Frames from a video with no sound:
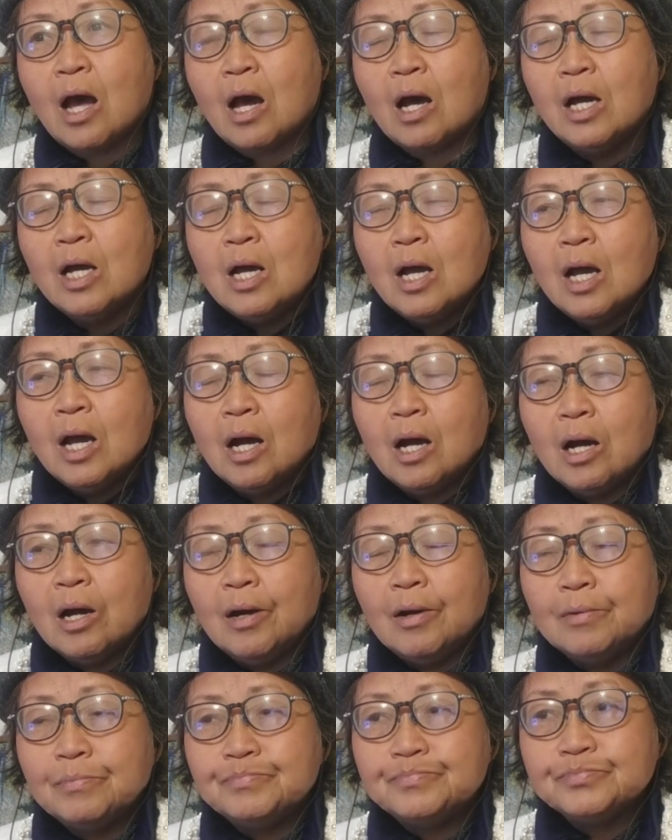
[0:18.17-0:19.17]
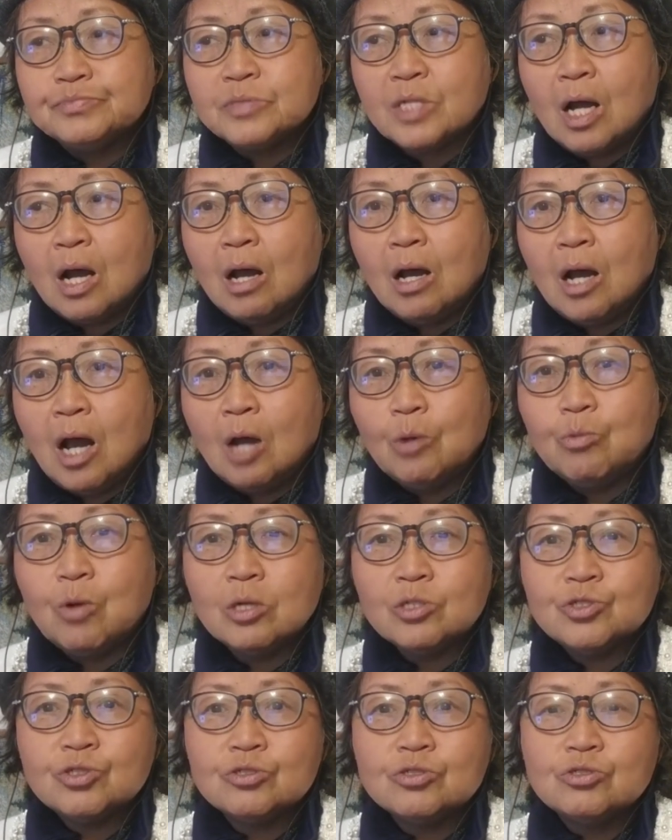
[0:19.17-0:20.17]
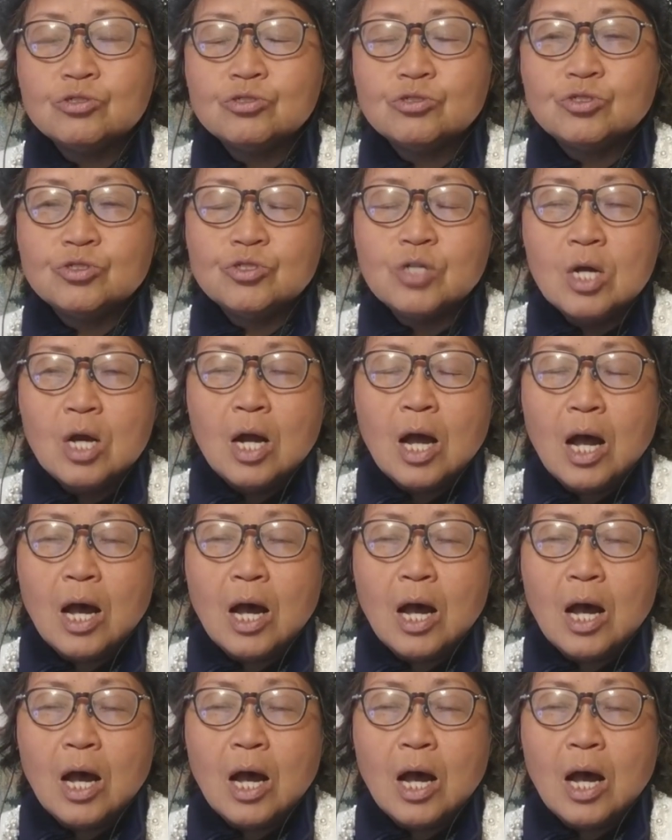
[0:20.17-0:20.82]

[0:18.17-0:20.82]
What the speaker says: I want to